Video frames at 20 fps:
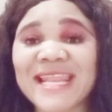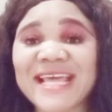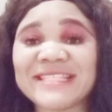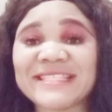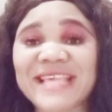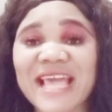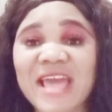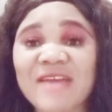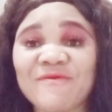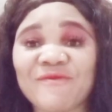
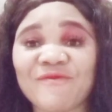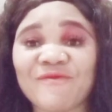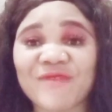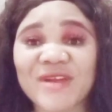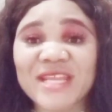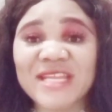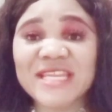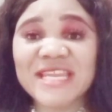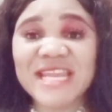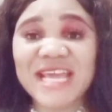let
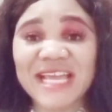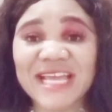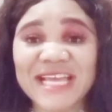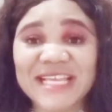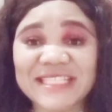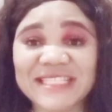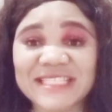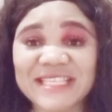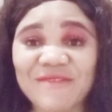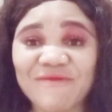every
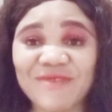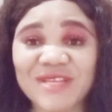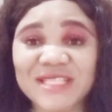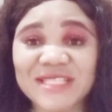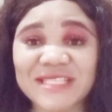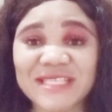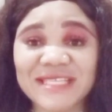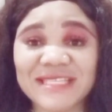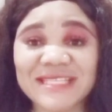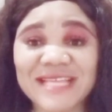
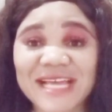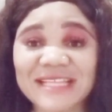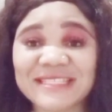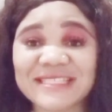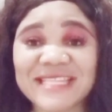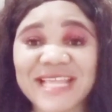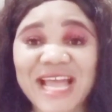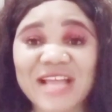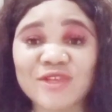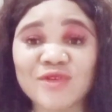negativity that
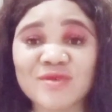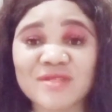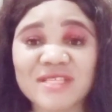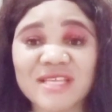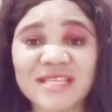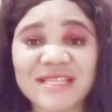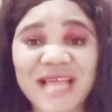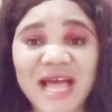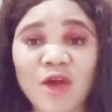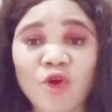they are
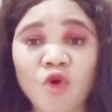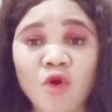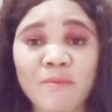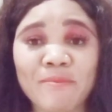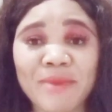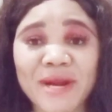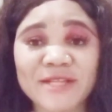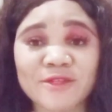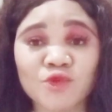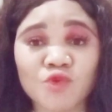using that
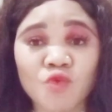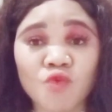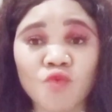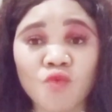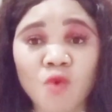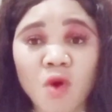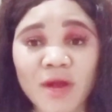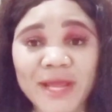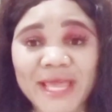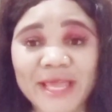corporate to
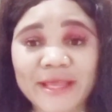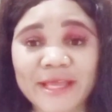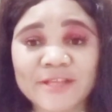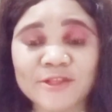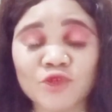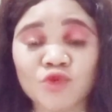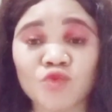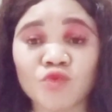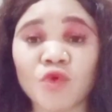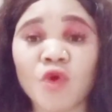work
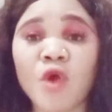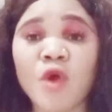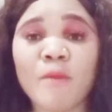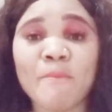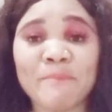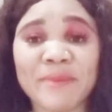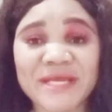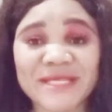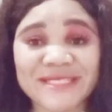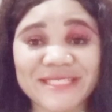against you
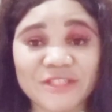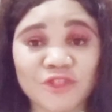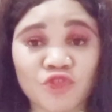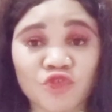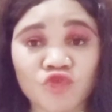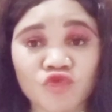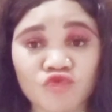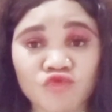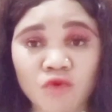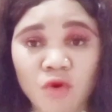be
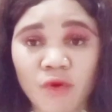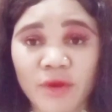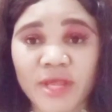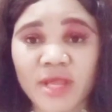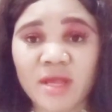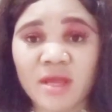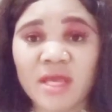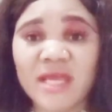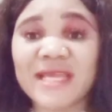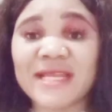destroyed
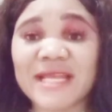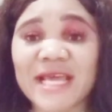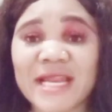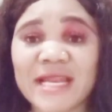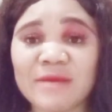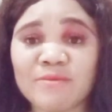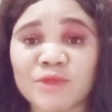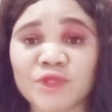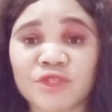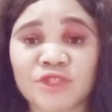in the
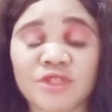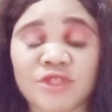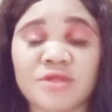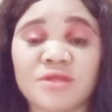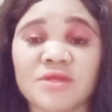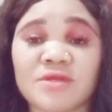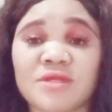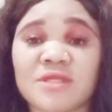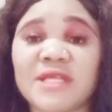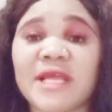name of
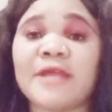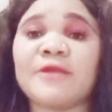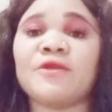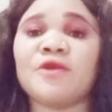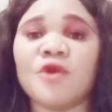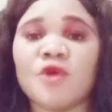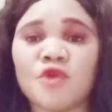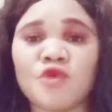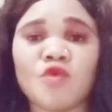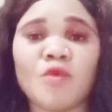Jesus. Then
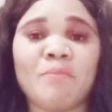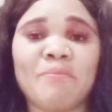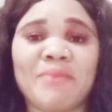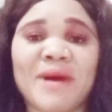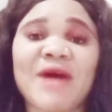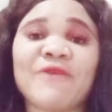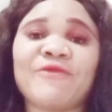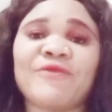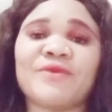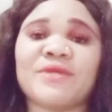you
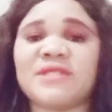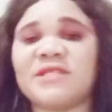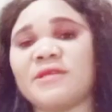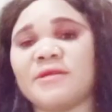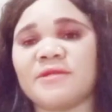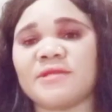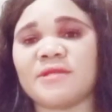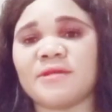bath with